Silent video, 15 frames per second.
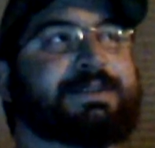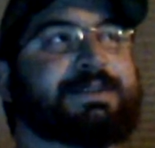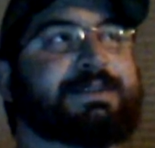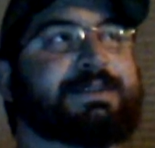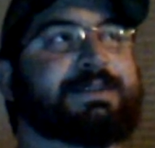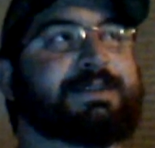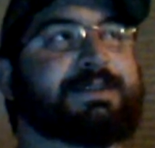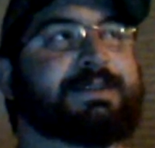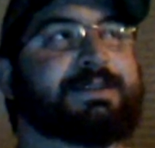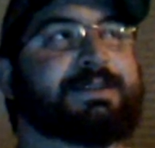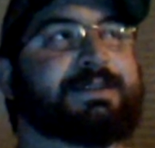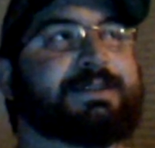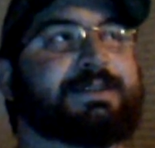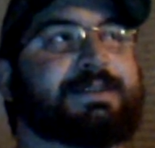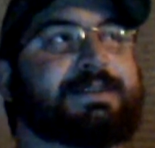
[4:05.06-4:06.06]

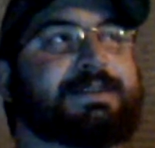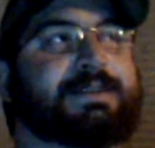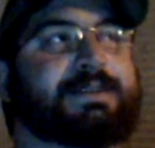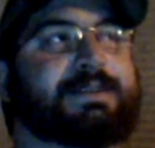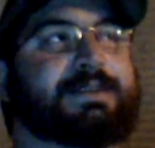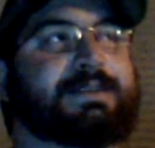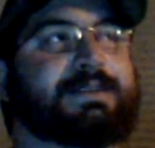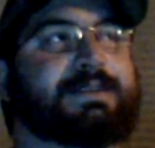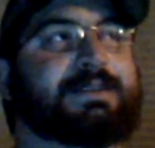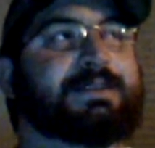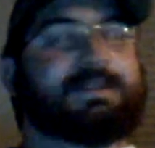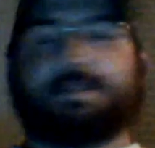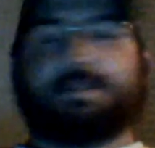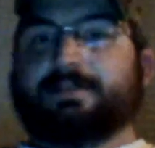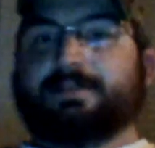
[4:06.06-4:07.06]

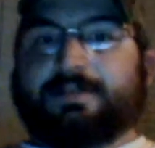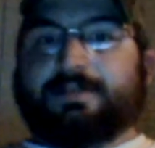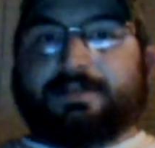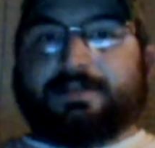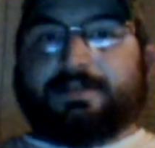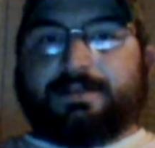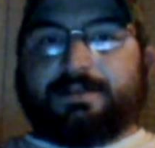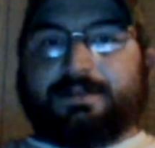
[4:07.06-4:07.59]
No one is speaking in this clip.